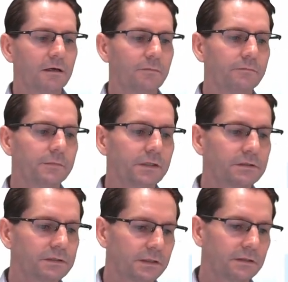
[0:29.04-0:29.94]
you can
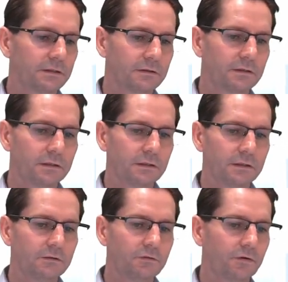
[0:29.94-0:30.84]
see that
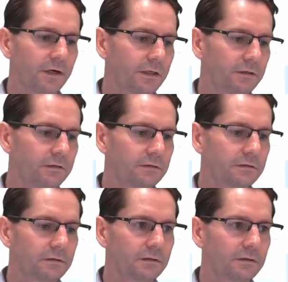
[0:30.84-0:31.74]
the gradient
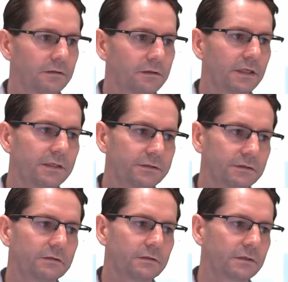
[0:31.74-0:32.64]

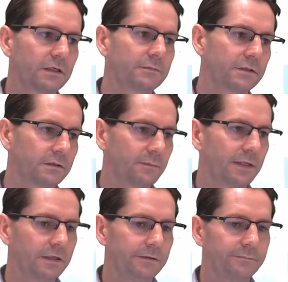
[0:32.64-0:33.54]
legend comes into
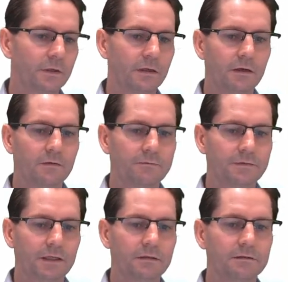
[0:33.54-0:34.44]
play.
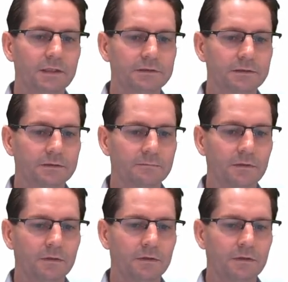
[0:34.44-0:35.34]
Fantastic.
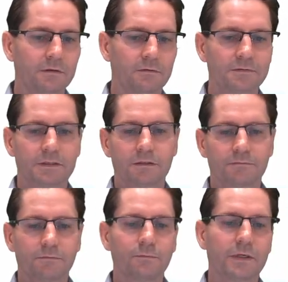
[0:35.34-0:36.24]
Obviously
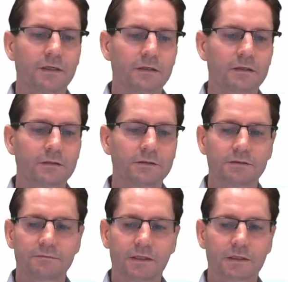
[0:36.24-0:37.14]
formatting, you can
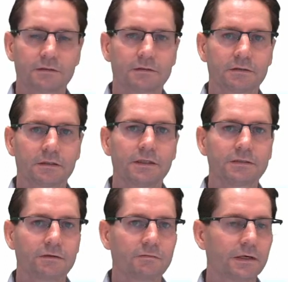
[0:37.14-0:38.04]
shift that
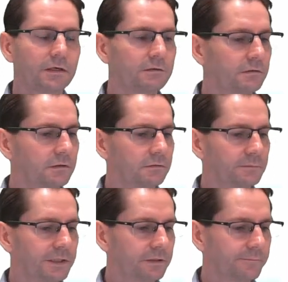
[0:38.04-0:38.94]
legend around a little
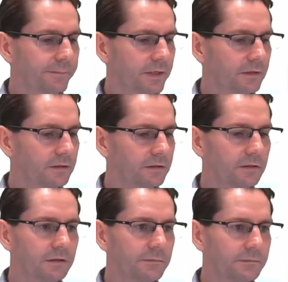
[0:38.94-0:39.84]
bit,
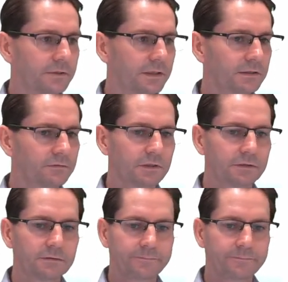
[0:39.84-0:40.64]
so that's really good.